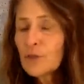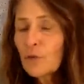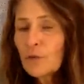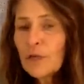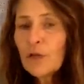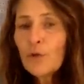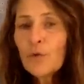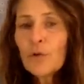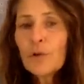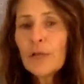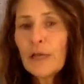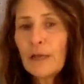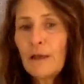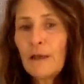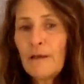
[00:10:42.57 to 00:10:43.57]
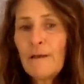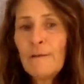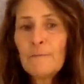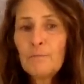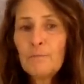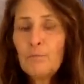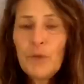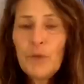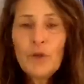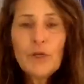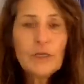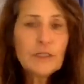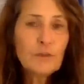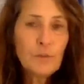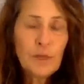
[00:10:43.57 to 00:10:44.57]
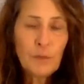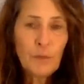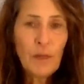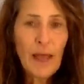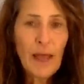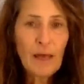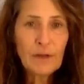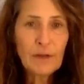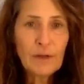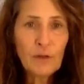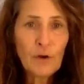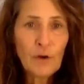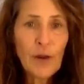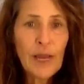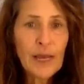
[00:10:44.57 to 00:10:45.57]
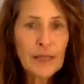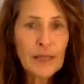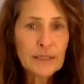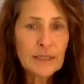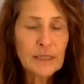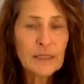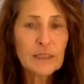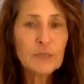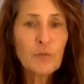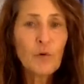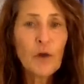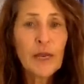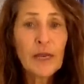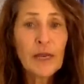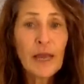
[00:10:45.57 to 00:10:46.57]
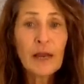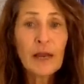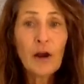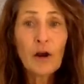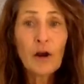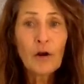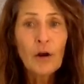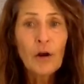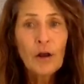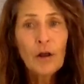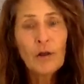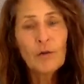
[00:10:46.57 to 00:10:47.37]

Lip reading: So literally millions of people have it in their hands at this point and are